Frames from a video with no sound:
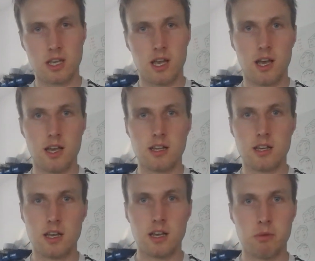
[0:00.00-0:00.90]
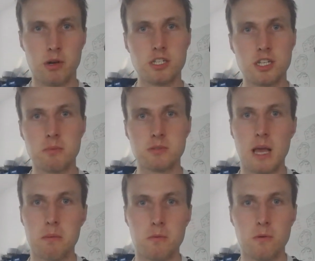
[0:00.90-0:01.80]
a pretty cheap
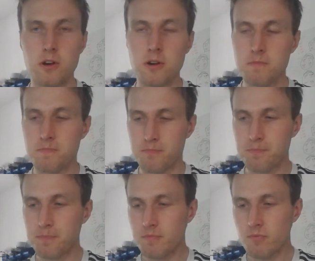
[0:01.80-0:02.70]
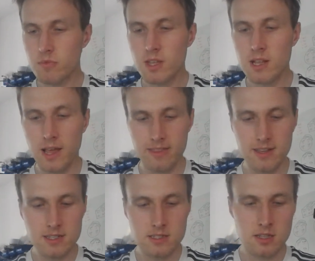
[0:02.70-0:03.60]
stepper motor, like
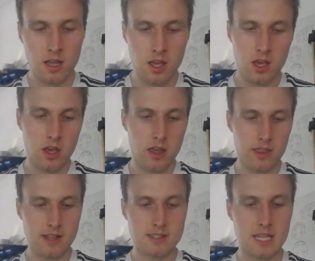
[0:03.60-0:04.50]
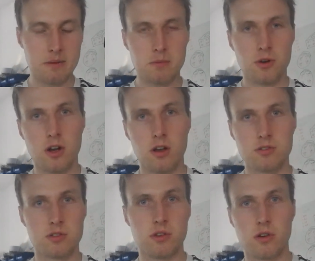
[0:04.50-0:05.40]
this. That stepper motor
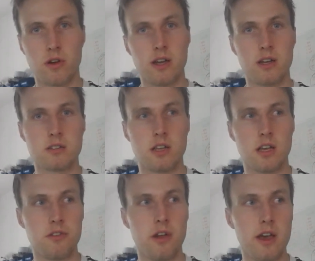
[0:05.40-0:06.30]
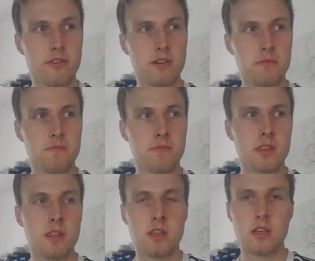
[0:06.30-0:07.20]
also requires a driver,
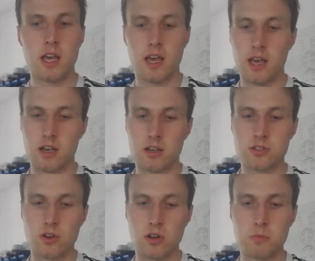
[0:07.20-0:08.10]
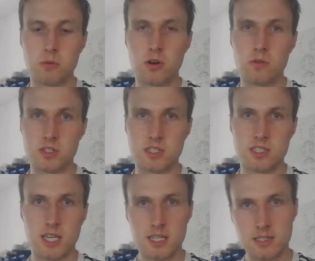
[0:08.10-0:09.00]
a controller board, which is
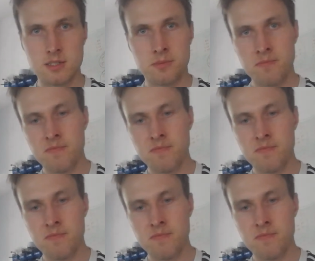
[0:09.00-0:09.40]
this.